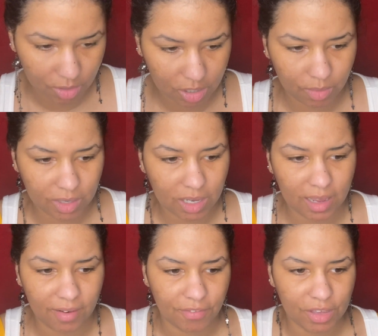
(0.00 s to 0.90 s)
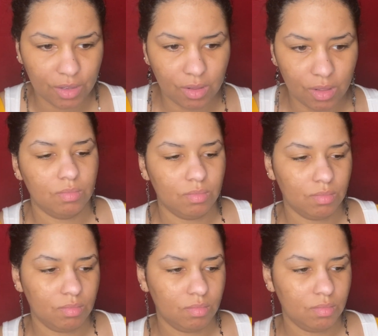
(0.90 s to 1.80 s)
just so we can kind of feel
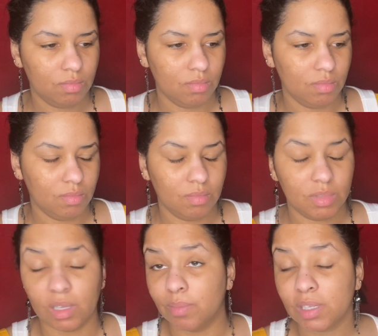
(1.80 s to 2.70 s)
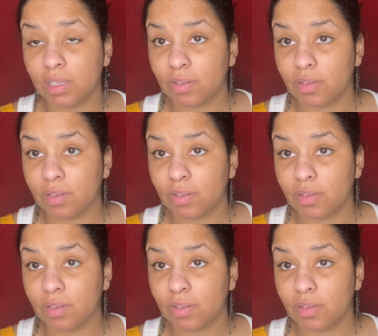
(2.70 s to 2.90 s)
some sense of